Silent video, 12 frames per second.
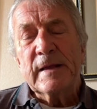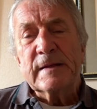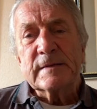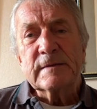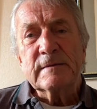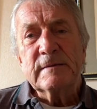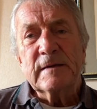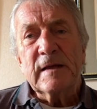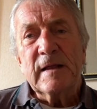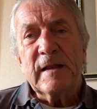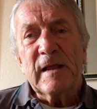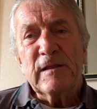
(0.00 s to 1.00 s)
So
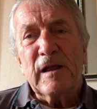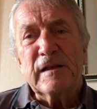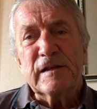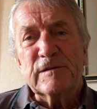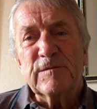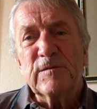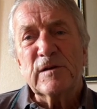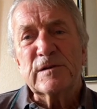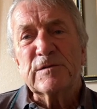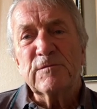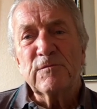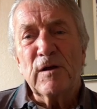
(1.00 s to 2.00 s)
and I had his first
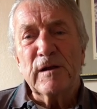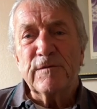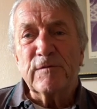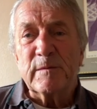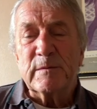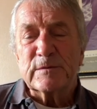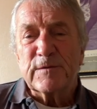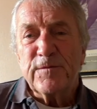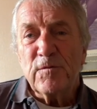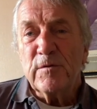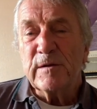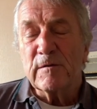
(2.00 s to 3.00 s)
ride for him. It was a
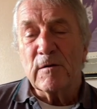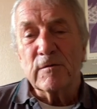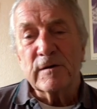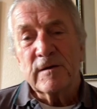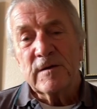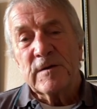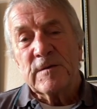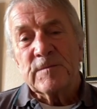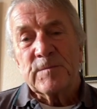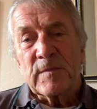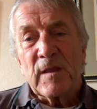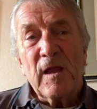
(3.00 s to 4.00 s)
four-year-old
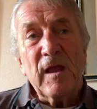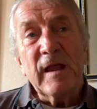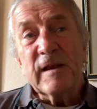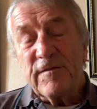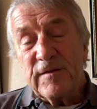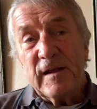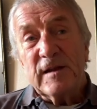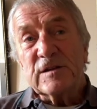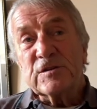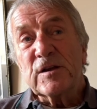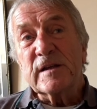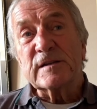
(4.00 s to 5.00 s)
in a, in a
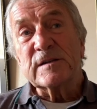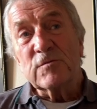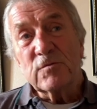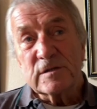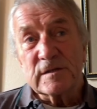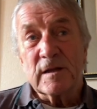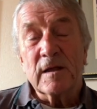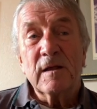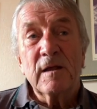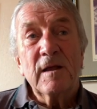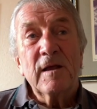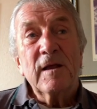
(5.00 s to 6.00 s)
chase at Worcester.
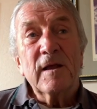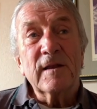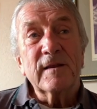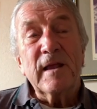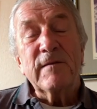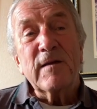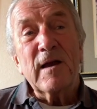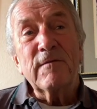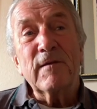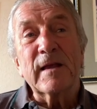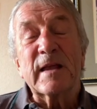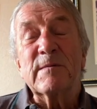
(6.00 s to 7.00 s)
And Dave
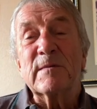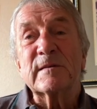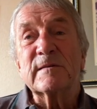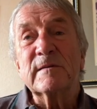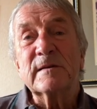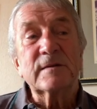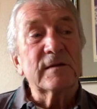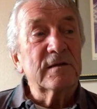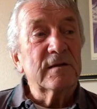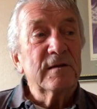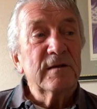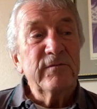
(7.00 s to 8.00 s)
Cartwright came up to him and he said, uh,
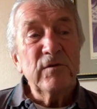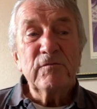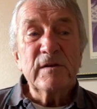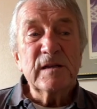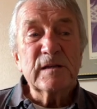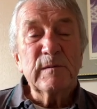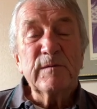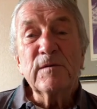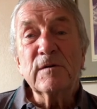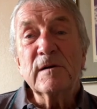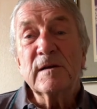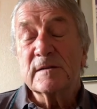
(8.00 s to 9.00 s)
have you ridden this
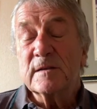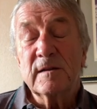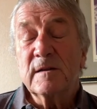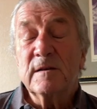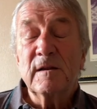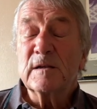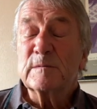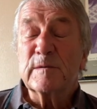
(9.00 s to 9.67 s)
before? I said, no, it's my